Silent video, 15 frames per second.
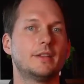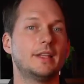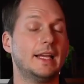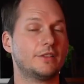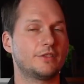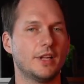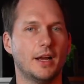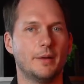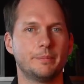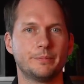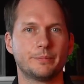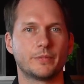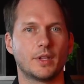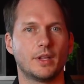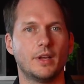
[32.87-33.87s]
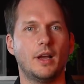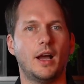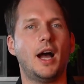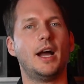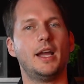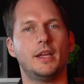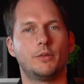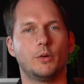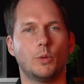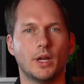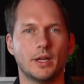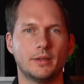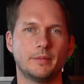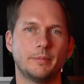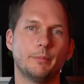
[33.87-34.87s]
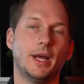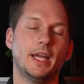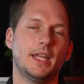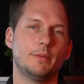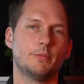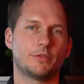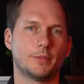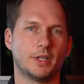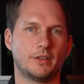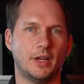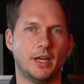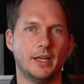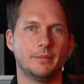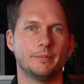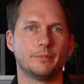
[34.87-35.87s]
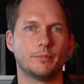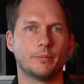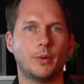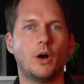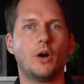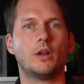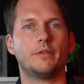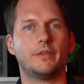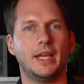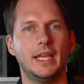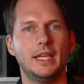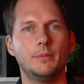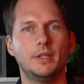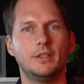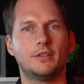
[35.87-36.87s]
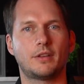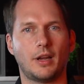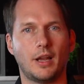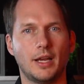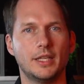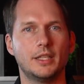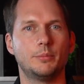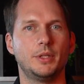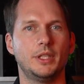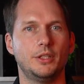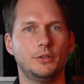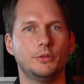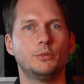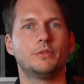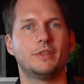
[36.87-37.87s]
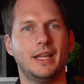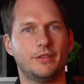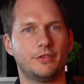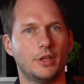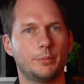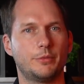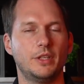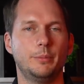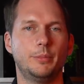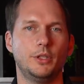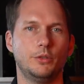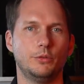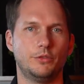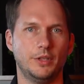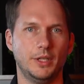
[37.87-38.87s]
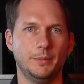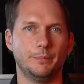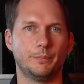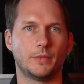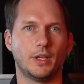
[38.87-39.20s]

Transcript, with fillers: Thanks, Nam. Hi, everyone. My name is Martijn, part of AMD's Client BU desktop CPU team.